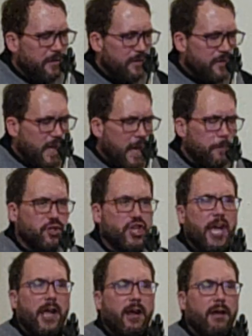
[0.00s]
in the same
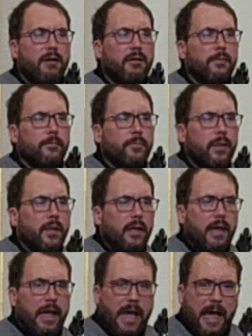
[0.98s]
chair
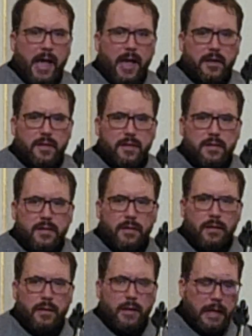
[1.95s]
as
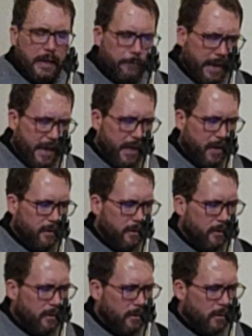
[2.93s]
a
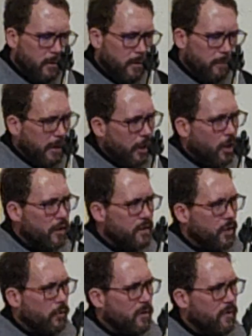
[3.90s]
man
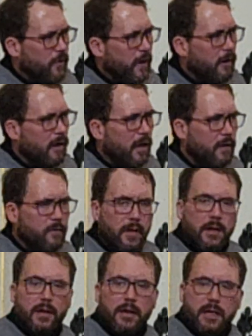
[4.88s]
because there was fear
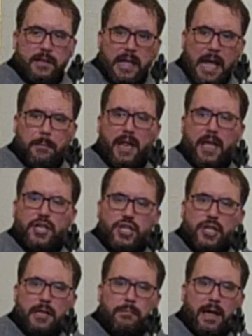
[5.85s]
of
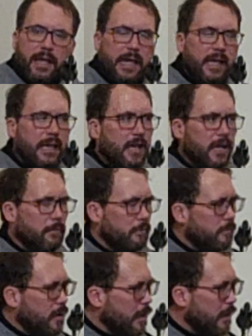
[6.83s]
contamination and making him
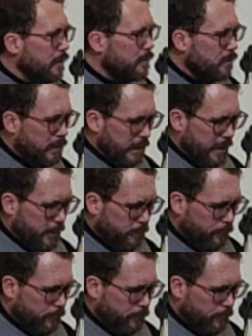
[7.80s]
unclean.